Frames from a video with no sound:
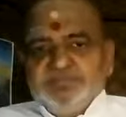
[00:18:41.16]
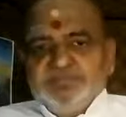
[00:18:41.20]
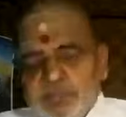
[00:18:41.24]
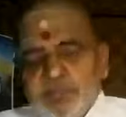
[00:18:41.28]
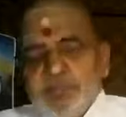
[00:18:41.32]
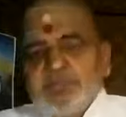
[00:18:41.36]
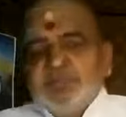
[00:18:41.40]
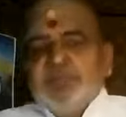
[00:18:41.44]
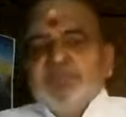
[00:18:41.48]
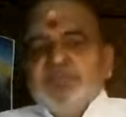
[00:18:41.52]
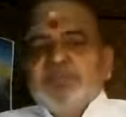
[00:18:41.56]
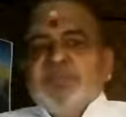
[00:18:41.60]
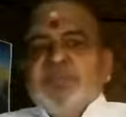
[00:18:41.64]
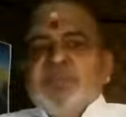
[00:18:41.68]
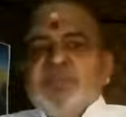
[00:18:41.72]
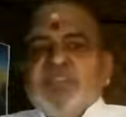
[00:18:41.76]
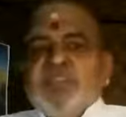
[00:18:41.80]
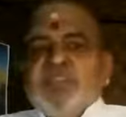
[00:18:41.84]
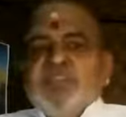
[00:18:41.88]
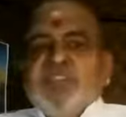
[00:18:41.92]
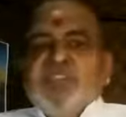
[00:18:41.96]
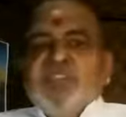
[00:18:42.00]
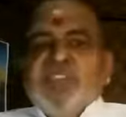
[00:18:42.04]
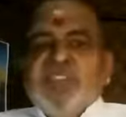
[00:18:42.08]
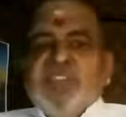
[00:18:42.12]
in the
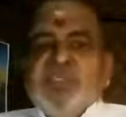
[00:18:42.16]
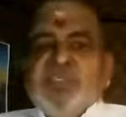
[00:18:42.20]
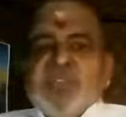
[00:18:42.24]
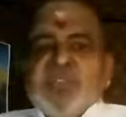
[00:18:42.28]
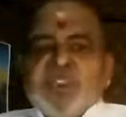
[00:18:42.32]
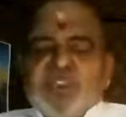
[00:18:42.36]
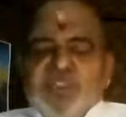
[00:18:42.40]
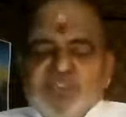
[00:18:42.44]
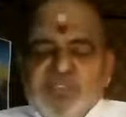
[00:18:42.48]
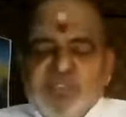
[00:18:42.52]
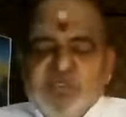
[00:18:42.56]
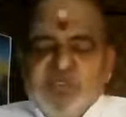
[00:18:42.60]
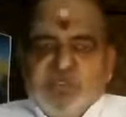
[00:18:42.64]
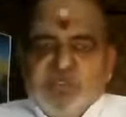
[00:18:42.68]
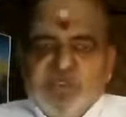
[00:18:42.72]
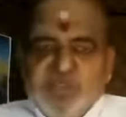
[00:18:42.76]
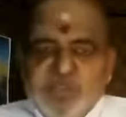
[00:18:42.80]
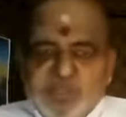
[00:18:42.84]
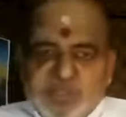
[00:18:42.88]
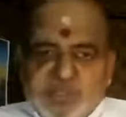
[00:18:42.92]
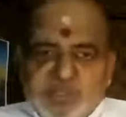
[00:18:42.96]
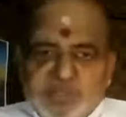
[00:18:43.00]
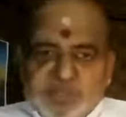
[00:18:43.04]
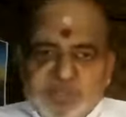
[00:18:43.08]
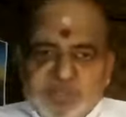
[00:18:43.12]
same way what we
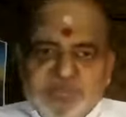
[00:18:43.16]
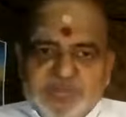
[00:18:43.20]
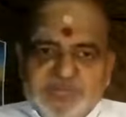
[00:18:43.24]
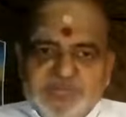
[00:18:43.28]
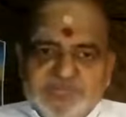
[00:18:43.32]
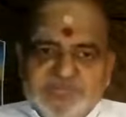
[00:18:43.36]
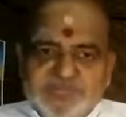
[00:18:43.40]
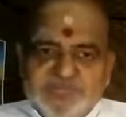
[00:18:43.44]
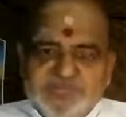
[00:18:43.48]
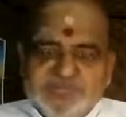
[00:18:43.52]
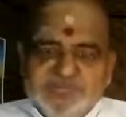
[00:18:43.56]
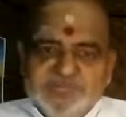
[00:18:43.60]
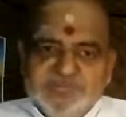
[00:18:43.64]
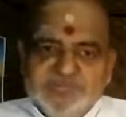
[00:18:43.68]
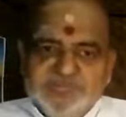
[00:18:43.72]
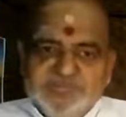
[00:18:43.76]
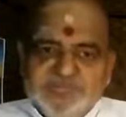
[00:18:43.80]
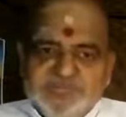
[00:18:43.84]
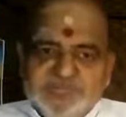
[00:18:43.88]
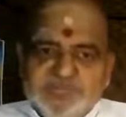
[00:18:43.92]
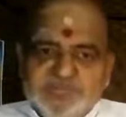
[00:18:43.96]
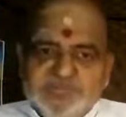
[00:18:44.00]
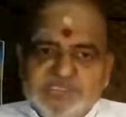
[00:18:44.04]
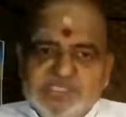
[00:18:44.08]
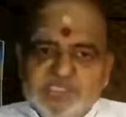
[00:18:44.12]
wanted to.
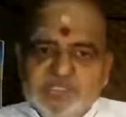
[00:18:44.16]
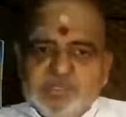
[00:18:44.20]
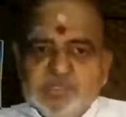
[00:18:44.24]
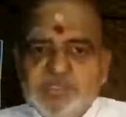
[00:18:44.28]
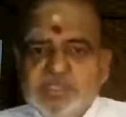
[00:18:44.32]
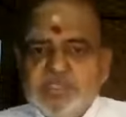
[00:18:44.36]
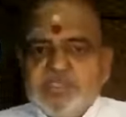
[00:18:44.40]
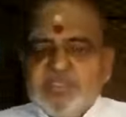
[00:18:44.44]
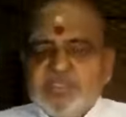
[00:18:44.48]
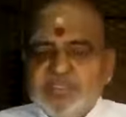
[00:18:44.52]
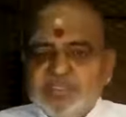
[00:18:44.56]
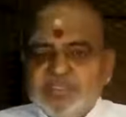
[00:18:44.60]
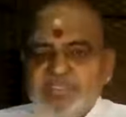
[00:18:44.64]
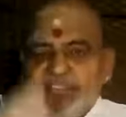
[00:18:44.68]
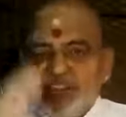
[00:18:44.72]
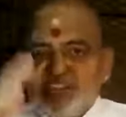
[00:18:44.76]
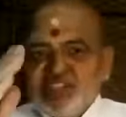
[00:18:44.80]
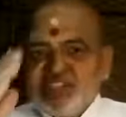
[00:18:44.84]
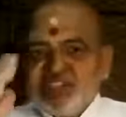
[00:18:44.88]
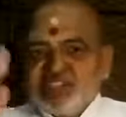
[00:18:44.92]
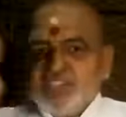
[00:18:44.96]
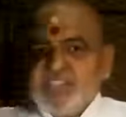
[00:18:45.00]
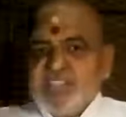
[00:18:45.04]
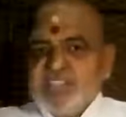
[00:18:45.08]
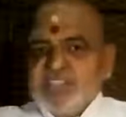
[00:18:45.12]
So that the
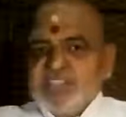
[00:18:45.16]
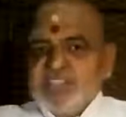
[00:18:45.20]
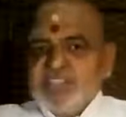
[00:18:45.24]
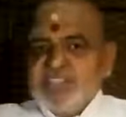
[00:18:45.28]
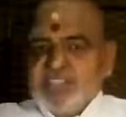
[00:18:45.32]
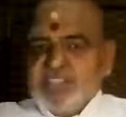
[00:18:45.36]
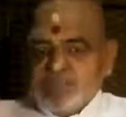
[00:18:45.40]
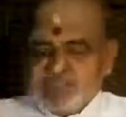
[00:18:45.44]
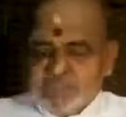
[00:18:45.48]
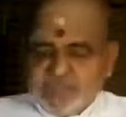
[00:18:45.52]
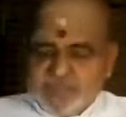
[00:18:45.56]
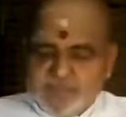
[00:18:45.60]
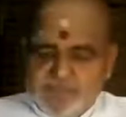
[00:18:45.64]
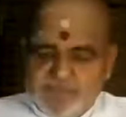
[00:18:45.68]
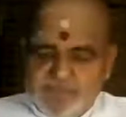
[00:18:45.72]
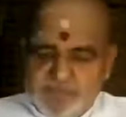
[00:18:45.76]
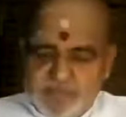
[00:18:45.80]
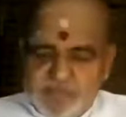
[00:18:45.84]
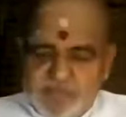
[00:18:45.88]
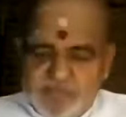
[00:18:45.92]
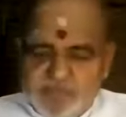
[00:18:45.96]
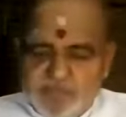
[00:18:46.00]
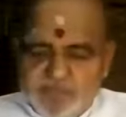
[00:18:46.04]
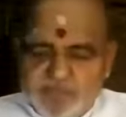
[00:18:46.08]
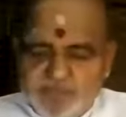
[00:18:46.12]
distraction is
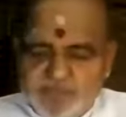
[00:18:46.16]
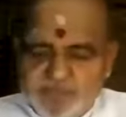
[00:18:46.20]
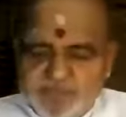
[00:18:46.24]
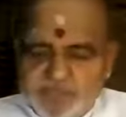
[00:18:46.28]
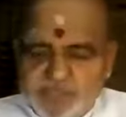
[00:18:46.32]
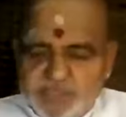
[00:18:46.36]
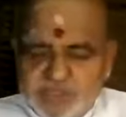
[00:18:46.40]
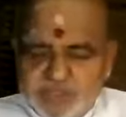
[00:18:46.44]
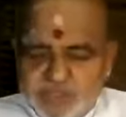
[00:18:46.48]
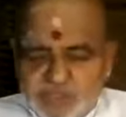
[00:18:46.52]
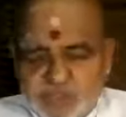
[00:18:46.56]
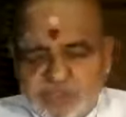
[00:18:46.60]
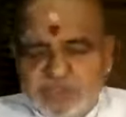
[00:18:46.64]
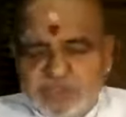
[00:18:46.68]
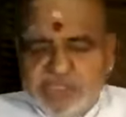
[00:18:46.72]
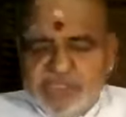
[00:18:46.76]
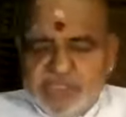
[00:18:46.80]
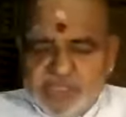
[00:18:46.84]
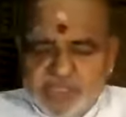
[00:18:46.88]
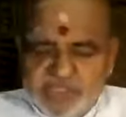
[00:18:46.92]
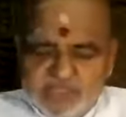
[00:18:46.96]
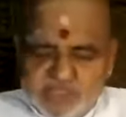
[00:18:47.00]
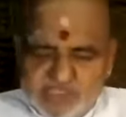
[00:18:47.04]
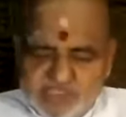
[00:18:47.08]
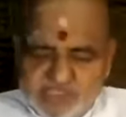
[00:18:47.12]

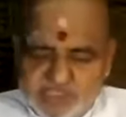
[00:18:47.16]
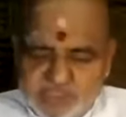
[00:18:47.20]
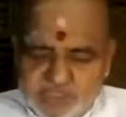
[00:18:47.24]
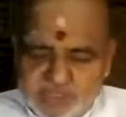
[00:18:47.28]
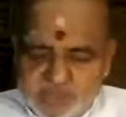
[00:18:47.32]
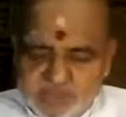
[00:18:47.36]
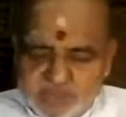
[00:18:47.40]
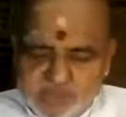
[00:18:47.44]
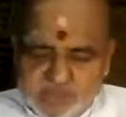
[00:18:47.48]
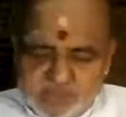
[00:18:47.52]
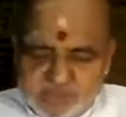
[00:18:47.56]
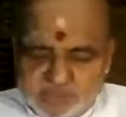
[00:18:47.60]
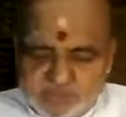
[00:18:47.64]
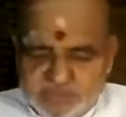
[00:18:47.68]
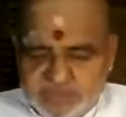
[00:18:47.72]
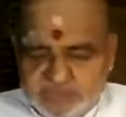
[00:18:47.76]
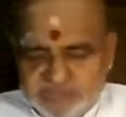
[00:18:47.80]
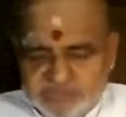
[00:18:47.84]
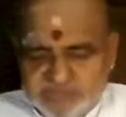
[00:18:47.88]
something else is reduced.